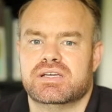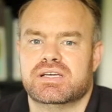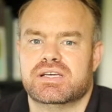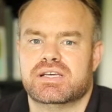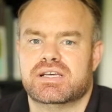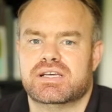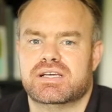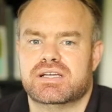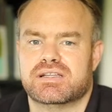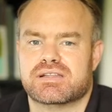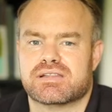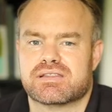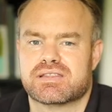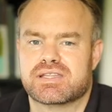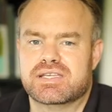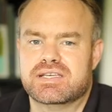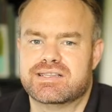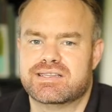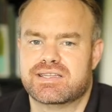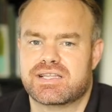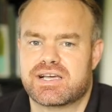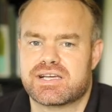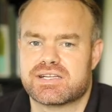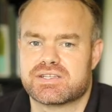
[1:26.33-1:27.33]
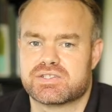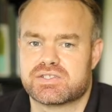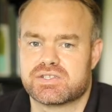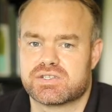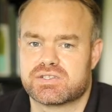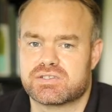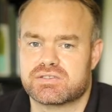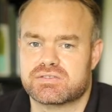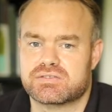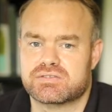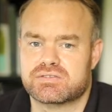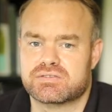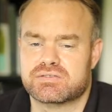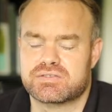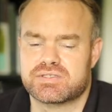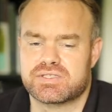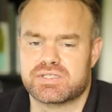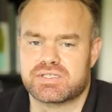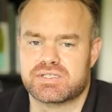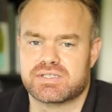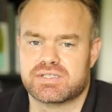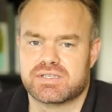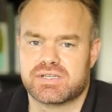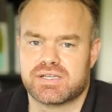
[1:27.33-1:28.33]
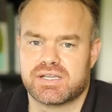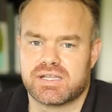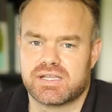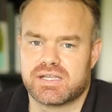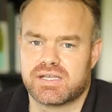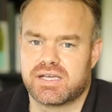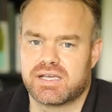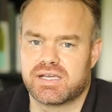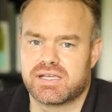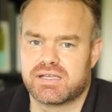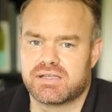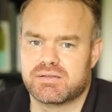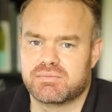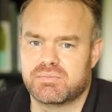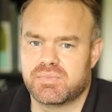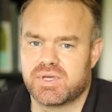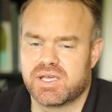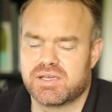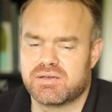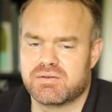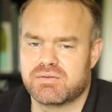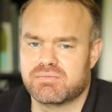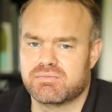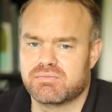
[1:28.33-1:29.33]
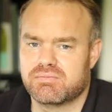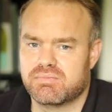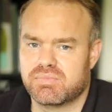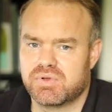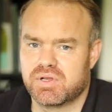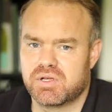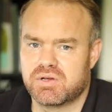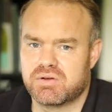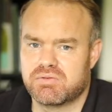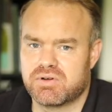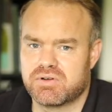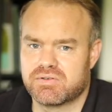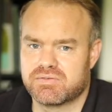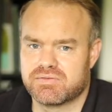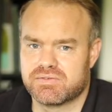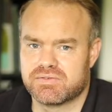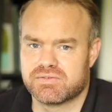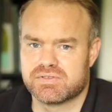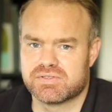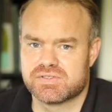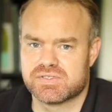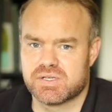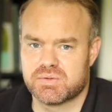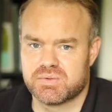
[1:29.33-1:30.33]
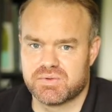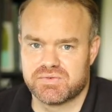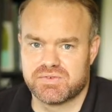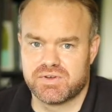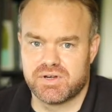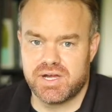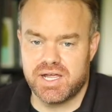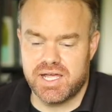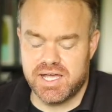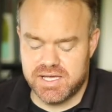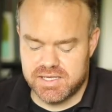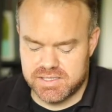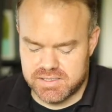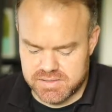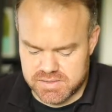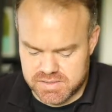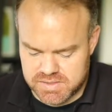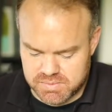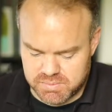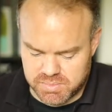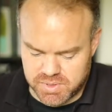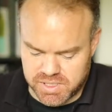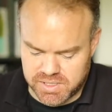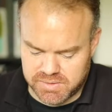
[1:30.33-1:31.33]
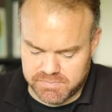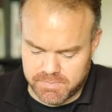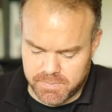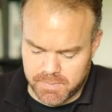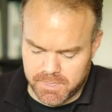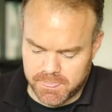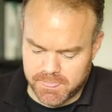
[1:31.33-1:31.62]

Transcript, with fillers: uh, theological and may blow over some of your heads, but